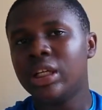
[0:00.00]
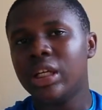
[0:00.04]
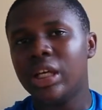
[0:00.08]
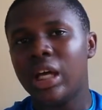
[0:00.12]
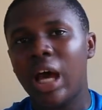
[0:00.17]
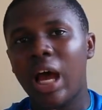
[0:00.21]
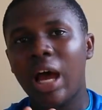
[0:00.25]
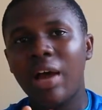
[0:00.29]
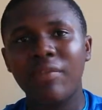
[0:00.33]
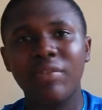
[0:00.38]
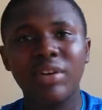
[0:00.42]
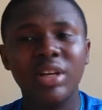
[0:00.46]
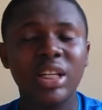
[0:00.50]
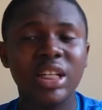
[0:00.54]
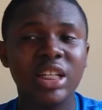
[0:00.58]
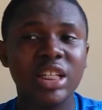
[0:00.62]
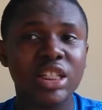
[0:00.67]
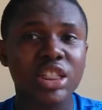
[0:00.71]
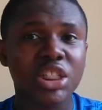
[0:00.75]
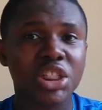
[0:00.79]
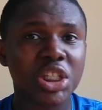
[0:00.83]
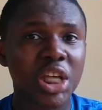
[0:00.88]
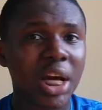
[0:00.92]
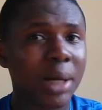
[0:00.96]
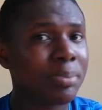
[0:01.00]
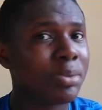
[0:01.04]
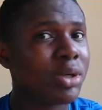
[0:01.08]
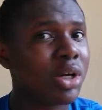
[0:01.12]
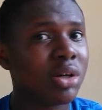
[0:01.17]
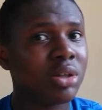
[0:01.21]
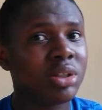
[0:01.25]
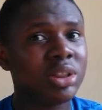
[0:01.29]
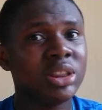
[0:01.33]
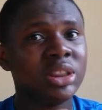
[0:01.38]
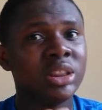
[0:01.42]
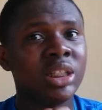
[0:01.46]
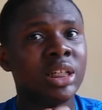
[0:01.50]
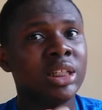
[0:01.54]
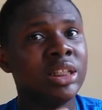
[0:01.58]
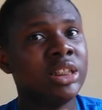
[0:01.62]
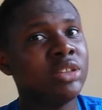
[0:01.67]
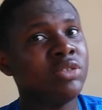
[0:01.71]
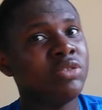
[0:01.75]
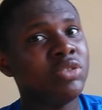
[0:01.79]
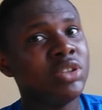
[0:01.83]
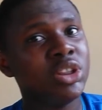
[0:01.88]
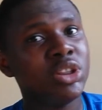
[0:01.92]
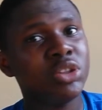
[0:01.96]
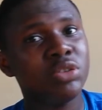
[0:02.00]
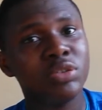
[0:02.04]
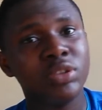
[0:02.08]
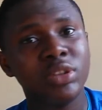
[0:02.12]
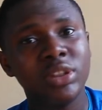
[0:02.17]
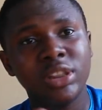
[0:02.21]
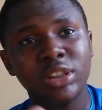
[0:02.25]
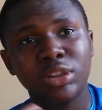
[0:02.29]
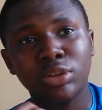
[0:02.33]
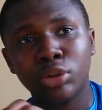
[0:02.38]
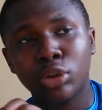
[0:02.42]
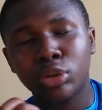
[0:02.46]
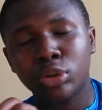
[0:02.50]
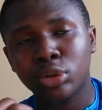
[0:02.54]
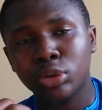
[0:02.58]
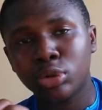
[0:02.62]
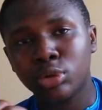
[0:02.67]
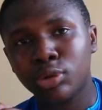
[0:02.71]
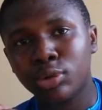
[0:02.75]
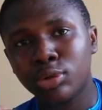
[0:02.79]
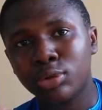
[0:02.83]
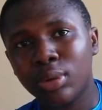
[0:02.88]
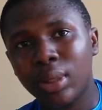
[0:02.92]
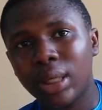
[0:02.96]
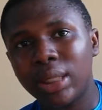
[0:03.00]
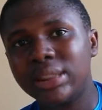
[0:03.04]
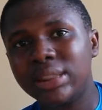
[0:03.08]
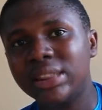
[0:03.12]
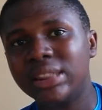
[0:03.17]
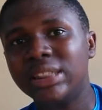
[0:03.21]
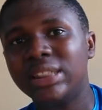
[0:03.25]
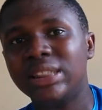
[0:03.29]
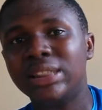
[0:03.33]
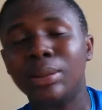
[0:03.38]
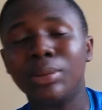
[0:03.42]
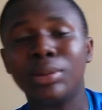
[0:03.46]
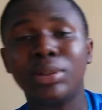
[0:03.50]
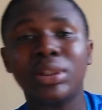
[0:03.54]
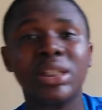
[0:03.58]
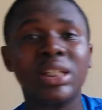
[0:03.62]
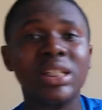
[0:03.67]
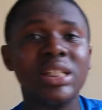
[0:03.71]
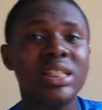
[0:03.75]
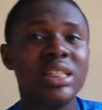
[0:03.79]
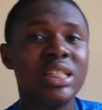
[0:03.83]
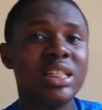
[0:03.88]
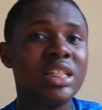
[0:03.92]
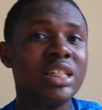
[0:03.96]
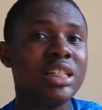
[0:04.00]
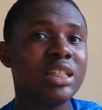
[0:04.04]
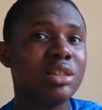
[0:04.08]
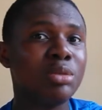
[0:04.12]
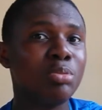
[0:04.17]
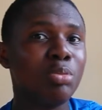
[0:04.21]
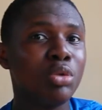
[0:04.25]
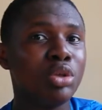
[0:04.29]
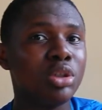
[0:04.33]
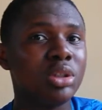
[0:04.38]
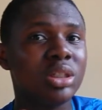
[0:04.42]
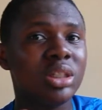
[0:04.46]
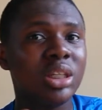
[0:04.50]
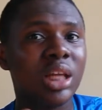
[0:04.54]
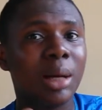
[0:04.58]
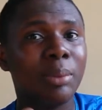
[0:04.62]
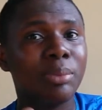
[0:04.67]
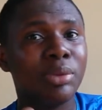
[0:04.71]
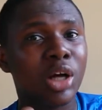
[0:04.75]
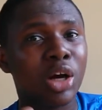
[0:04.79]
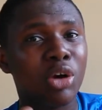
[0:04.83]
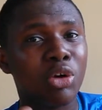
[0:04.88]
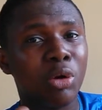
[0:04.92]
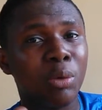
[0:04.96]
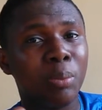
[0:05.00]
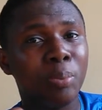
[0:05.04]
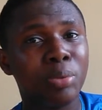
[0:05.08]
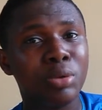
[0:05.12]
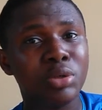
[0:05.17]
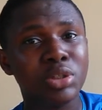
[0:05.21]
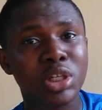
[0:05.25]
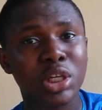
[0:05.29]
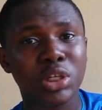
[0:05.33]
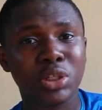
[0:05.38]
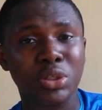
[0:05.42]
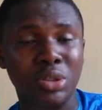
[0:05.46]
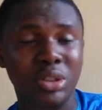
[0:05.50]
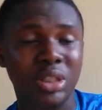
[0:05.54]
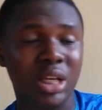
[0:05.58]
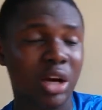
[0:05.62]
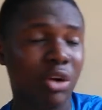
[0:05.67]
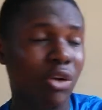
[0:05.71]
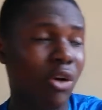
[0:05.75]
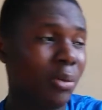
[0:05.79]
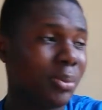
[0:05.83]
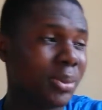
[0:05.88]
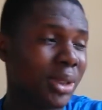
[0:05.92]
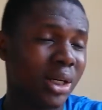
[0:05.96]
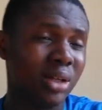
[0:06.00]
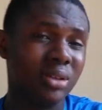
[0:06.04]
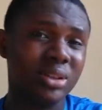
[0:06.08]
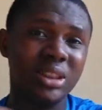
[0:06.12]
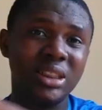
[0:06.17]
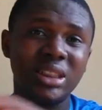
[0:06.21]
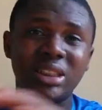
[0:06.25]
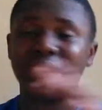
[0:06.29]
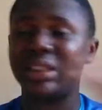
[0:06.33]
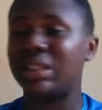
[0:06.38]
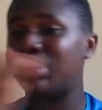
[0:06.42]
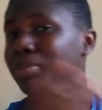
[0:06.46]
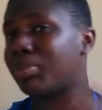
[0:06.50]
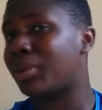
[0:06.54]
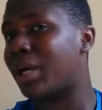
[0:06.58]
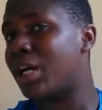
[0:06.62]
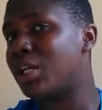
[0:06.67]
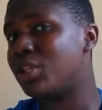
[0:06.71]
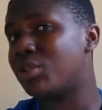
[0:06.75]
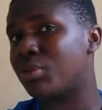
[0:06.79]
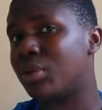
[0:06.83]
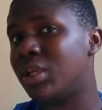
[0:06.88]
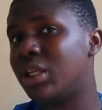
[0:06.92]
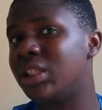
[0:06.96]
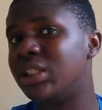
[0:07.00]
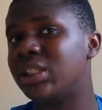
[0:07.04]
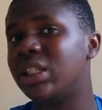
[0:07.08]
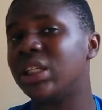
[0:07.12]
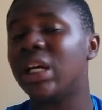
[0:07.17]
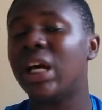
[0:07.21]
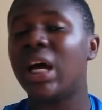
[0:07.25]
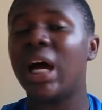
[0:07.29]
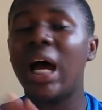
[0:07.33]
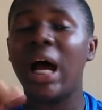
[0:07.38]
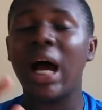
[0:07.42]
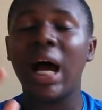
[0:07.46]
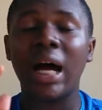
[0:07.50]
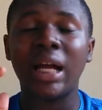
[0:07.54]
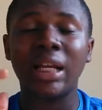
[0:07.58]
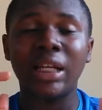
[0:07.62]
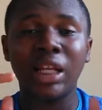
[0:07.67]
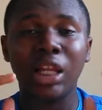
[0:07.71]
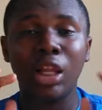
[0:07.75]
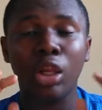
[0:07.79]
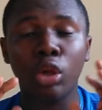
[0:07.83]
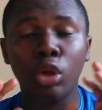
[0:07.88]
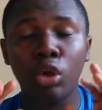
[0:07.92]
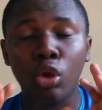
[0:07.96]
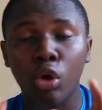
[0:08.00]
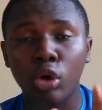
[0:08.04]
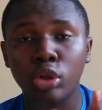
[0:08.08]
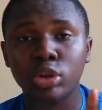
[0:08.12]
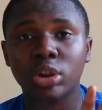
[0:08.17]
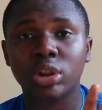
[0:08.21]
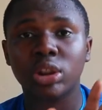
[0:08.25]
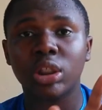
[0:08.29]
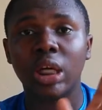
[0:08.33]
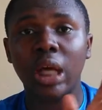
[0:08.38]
having the Snapdragon in an Infinix phone is not quite easy, since the most Snapdragon processors that come around this price range had a lot